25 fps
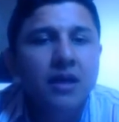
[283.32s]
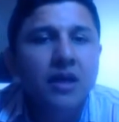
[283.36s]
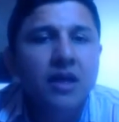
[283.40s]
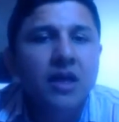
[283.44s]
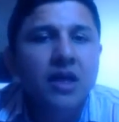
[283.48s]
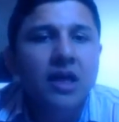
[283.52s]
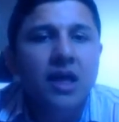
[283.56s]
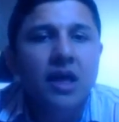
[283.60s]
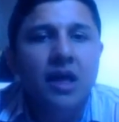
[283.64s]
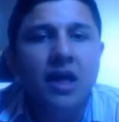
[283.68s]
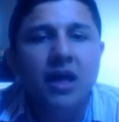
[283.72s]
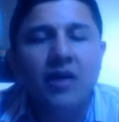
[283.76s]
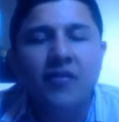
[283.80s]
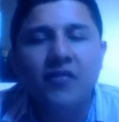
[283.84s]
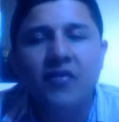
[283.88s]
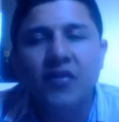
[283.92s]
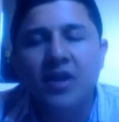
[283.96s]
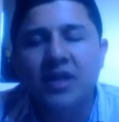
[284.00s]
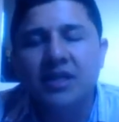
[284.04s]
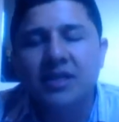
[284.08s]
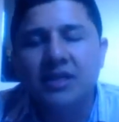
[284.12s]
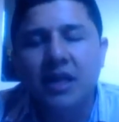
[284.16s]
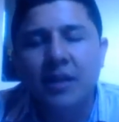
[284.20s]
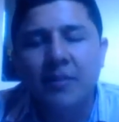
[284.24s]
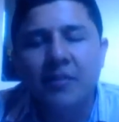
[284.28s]
For
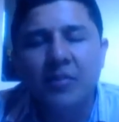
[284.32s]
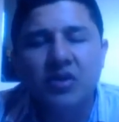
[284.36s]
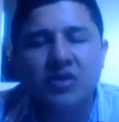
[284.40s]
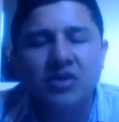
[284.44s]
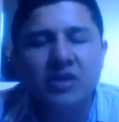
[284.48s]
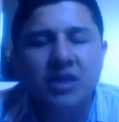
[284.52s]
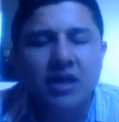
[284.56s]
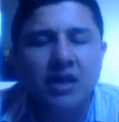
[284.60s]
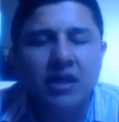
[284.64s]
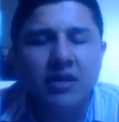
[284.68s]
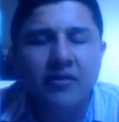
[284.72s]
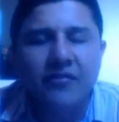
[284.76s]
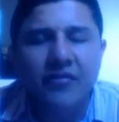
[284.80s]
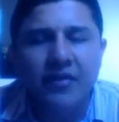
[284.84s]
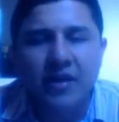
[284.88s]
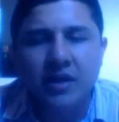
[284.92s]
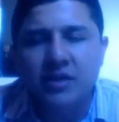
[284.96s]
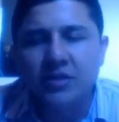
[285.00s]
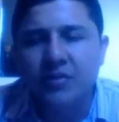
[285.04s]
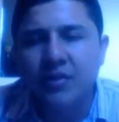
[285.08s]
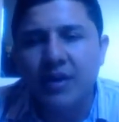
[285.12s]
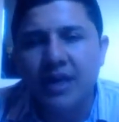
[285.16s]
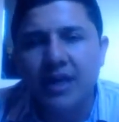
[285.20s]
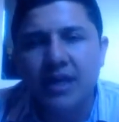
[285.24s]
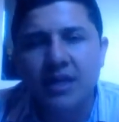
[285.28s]
example, the first
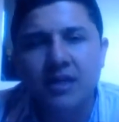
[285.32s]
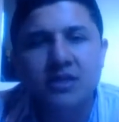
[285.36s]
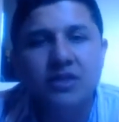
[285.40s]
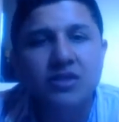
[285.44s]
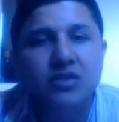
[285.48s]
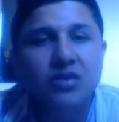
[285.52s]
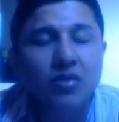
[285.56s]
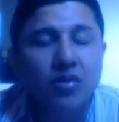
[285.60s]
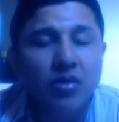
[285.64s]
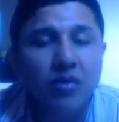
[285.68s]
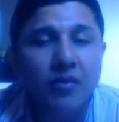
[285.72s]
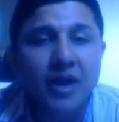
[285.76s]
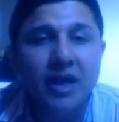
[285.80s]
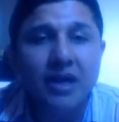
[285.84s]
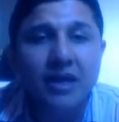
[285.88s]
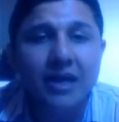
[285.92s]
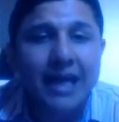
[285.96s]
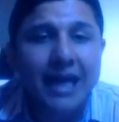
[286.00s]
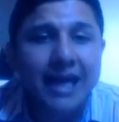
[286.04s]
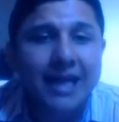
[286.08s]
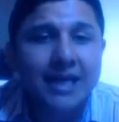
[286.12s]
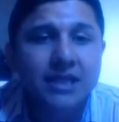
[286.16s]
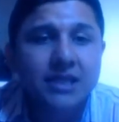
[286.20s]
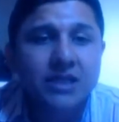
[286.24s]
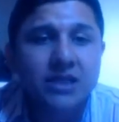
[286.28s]
one is Robert
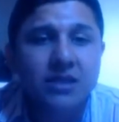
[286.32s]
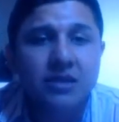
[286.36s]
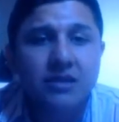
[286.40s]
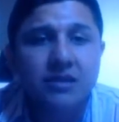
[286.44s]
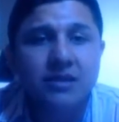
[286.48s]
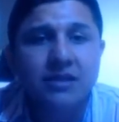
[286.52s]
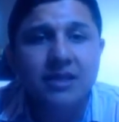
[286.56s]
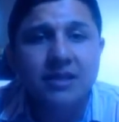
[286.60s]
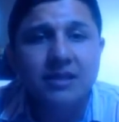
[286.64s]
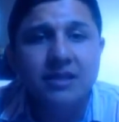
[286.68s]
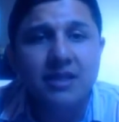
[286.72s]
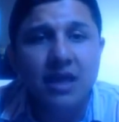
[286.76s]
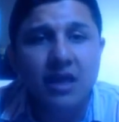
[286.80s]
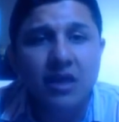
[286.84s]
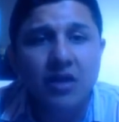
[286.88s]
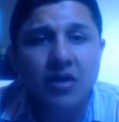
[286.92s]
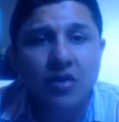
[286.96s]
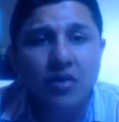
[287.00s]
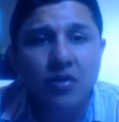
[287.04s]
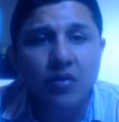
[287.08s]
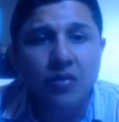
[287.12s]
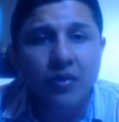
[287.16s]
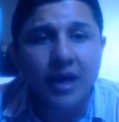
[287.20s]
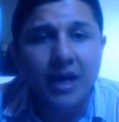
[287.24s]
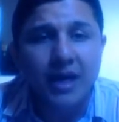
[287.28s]
Langdon, the
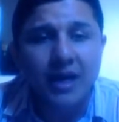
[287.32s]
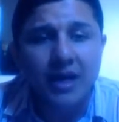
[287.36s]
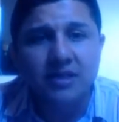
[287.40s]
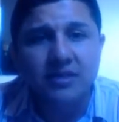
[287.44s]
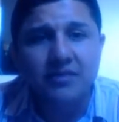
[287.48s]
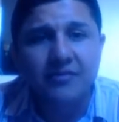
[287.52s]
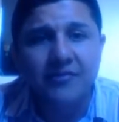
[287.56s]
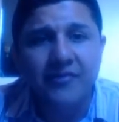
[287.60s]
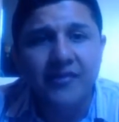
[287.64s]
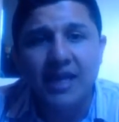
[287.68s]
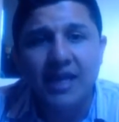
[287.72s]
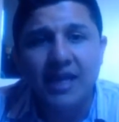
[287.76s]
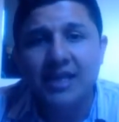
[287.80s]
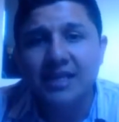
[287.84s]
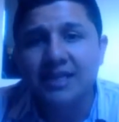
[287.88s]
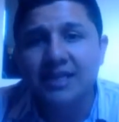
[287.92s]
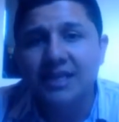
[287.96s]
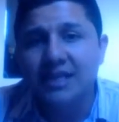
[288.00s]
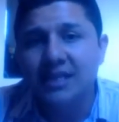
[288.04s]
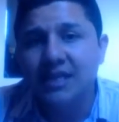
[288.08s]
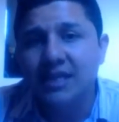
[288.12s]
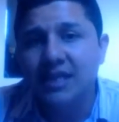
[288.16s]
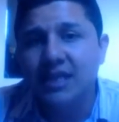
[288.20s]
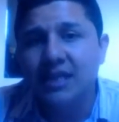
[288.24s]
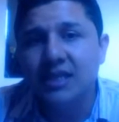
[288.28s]
second one
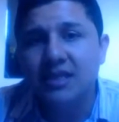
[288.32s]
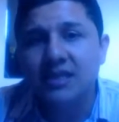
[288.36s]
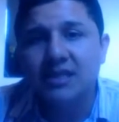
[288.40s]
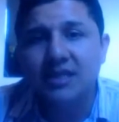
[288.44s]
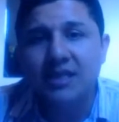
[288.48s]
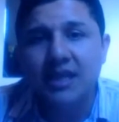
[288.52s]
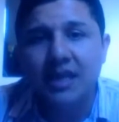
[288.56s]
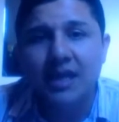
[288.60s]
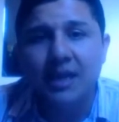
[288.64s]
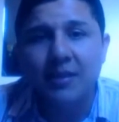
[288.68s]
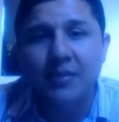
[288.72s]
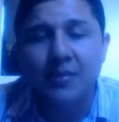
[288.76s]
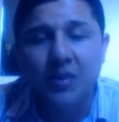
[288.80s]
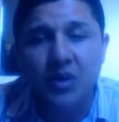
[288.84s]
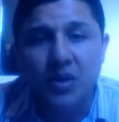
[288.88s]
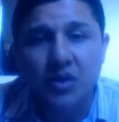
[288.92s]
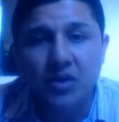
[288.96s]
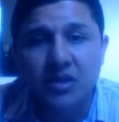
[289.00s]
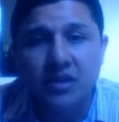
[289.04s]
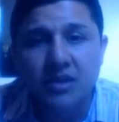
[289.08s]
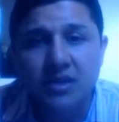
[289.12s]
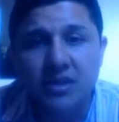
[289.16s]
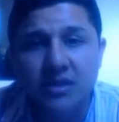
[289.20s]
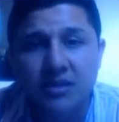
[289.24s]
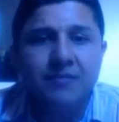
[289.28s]
Felicity, Sienna
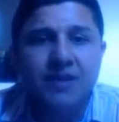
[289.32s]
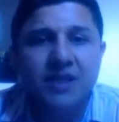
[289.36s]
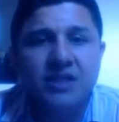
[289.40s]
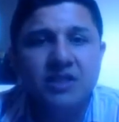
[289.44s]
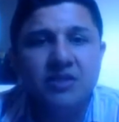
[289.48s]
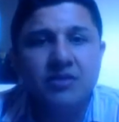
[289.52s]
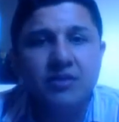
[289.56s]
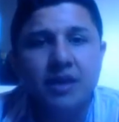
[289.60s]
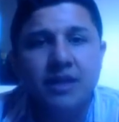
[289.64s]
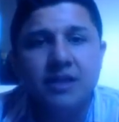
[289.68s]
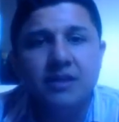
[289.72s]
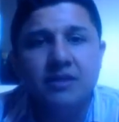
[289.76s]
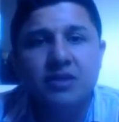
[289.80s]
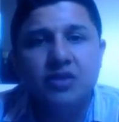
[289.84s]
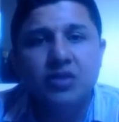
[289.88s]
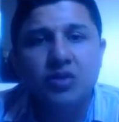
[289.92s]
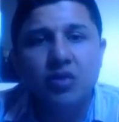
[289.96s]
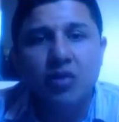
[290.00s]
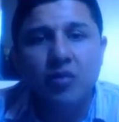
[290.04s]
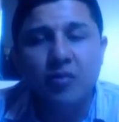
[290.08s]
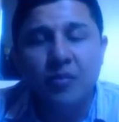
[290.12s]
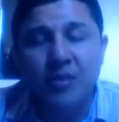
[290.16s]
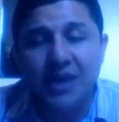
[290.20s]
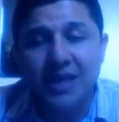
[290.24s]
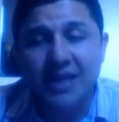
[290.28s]
Brooks, Bertrand
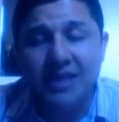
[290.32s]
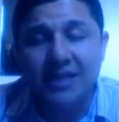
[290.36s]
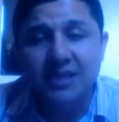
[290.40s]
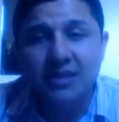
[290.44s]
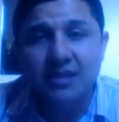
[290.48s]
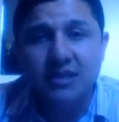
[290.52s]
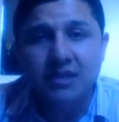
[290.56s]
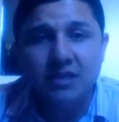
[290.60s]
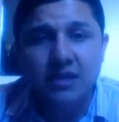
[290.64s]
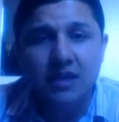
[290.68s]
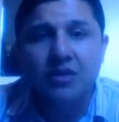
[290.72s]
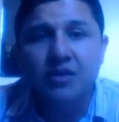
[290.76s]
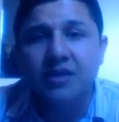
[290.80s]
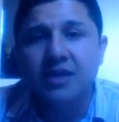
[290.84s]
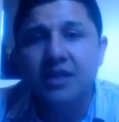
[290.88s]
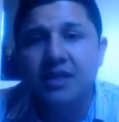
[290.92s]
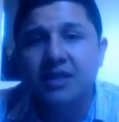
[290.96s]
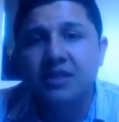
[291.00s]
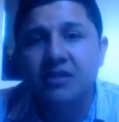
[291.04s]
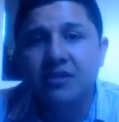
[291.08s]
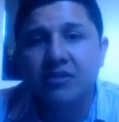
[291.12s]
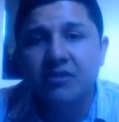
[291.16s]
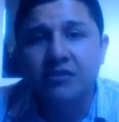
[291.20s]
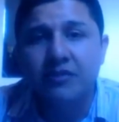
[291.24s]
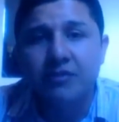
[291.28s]
Sorbist,
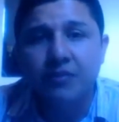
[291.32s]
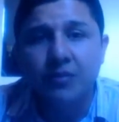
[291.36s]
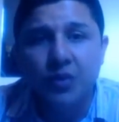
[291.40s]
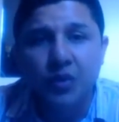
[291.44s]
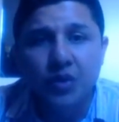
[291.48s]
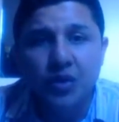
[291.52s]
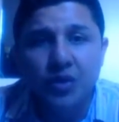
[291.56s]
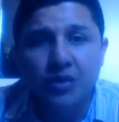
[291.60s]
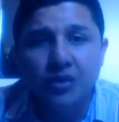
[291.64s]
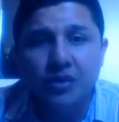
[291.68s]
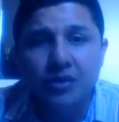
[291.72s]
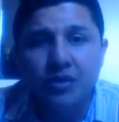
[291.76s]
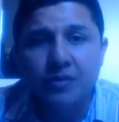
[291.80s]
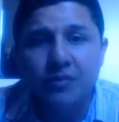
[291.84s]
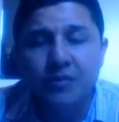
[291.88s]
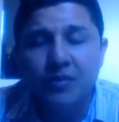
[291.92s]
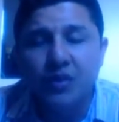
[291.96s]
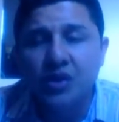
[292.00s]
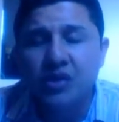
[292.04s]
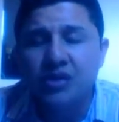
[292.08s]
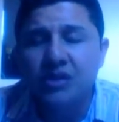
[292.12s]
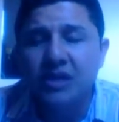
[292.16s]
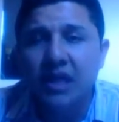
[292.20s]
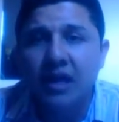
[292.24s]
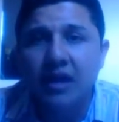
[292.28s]
Christophe
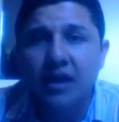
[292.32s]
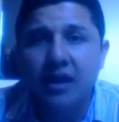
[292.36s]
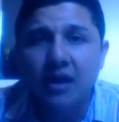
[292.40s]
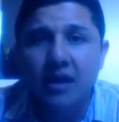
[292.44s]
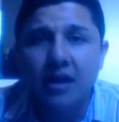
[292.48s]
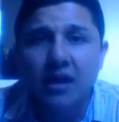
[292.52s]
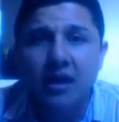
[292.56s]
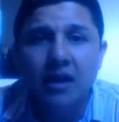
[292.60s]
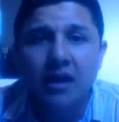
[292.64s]
Bruder,